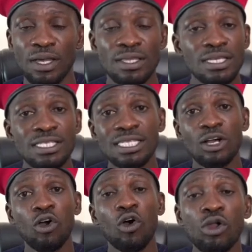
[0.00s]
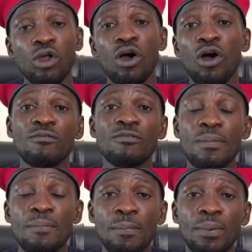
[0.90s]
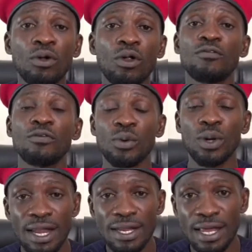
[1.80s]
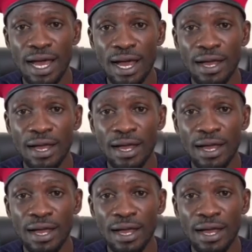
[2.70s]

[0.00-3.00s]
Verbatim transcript: This is a call of the people of Uganda.